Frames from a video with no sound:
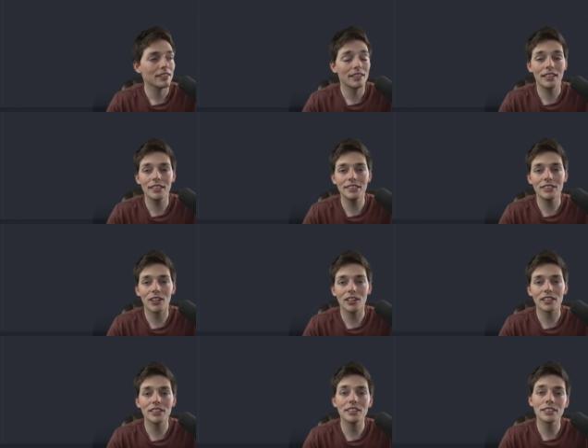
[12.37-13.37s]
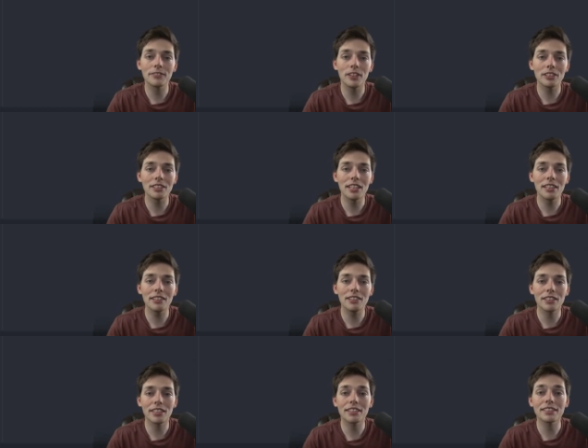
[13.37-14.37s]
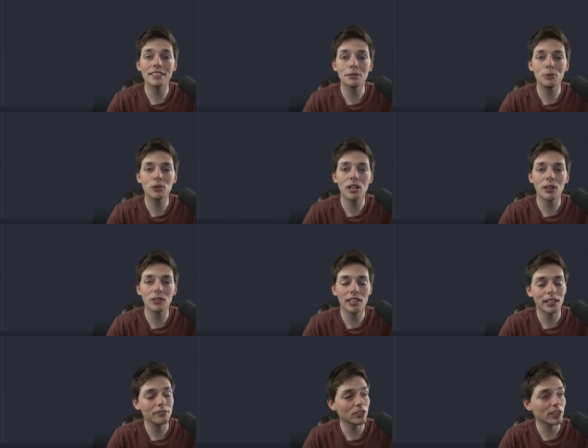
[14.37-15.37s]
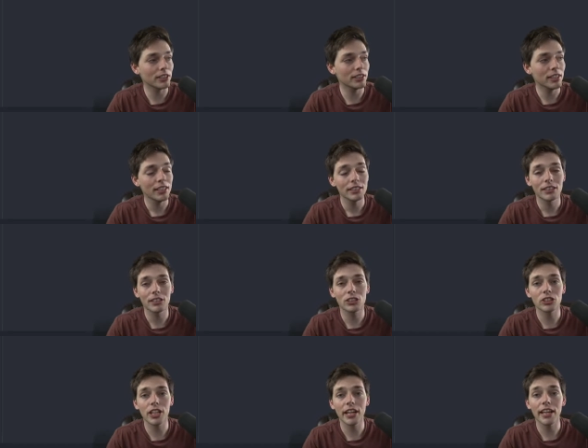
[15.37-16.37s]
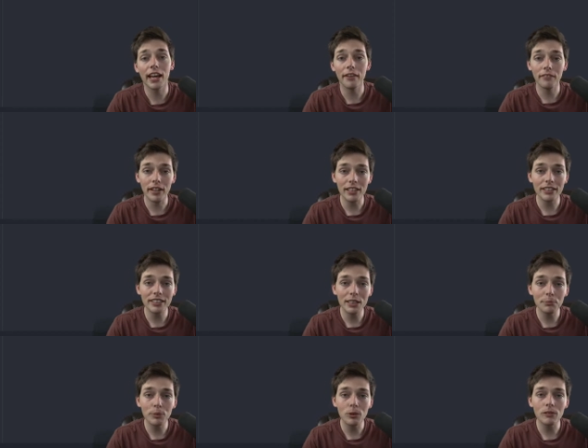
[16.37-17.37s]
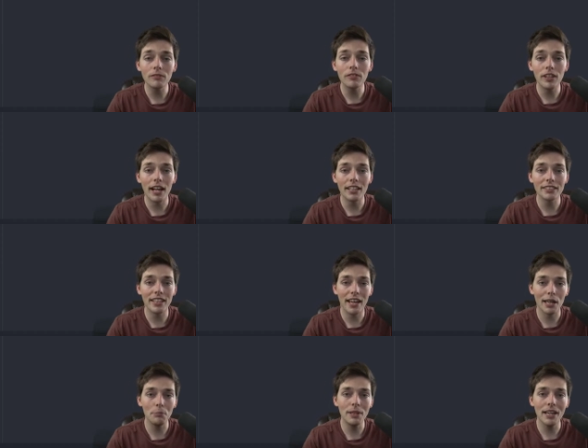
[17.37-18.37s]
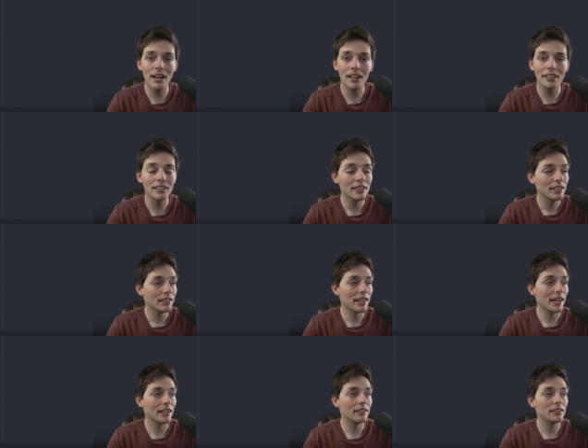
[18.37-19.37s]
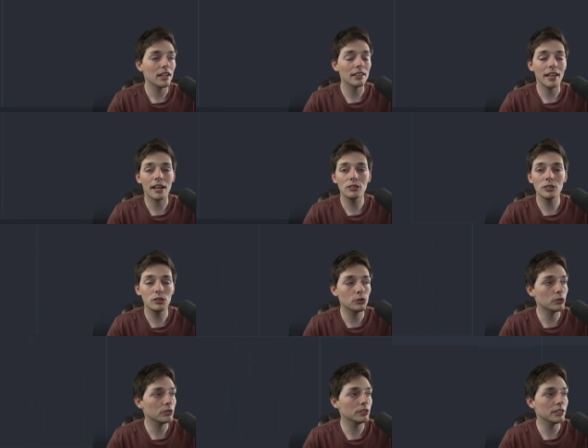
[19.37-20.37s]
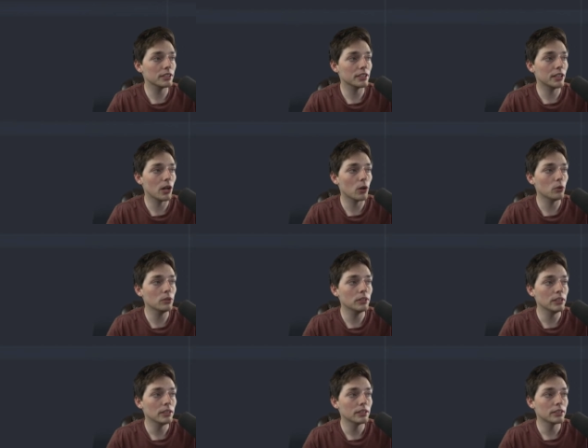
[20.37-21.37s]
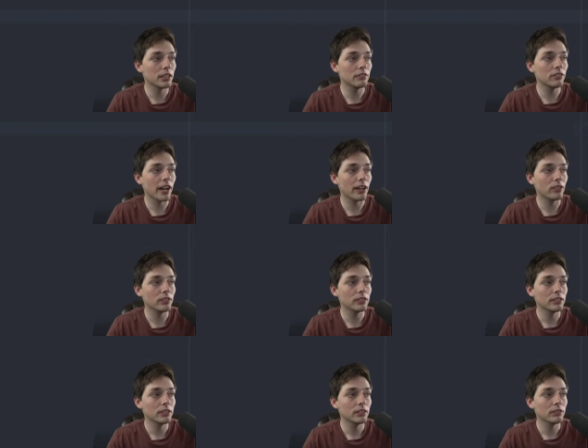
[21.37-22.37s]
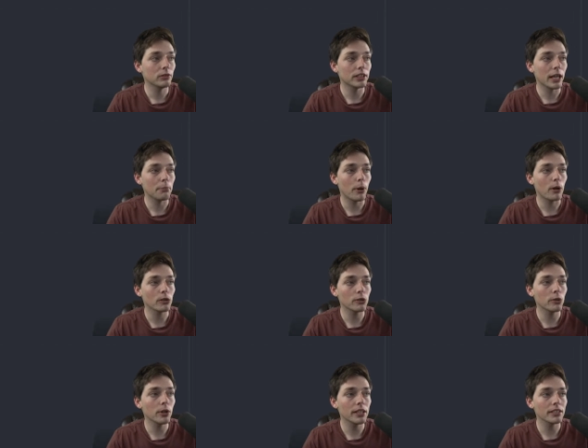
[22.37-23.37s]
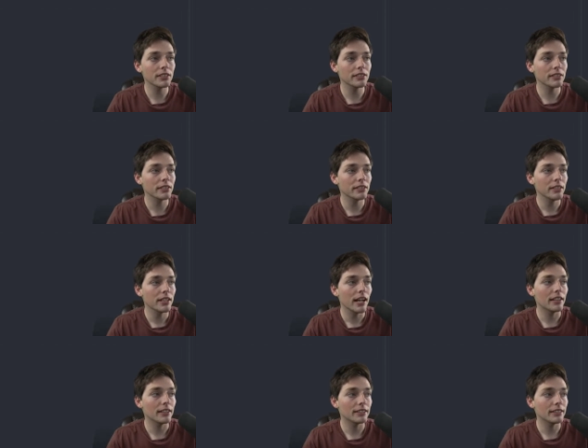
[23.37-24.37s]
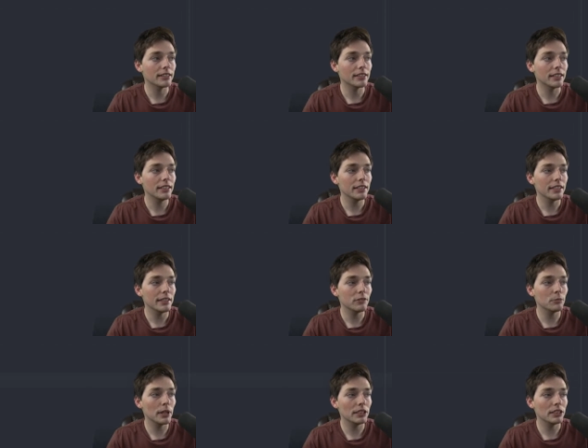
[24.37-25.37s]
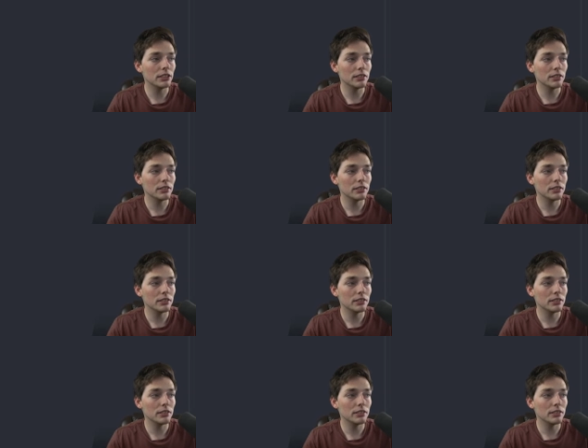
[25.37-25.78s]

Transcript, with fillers: Getting started, let's first take a look at the simple code that I've written to create a very simple Flask API that allows users to go to a route with a post request and then send information